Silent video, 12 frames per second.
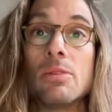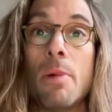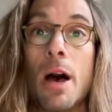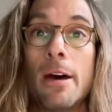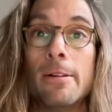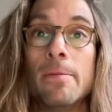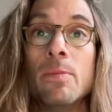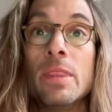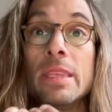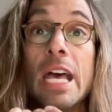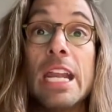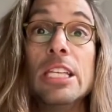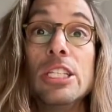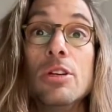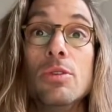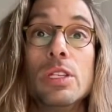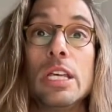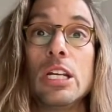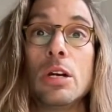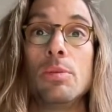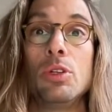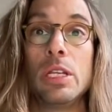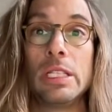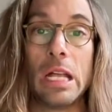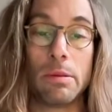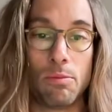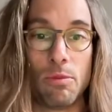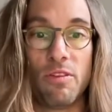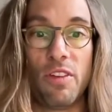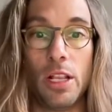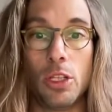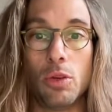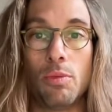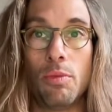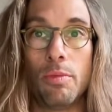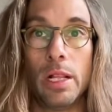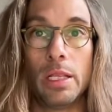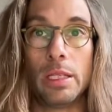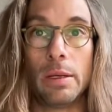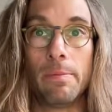model that is used in computing that failure probability.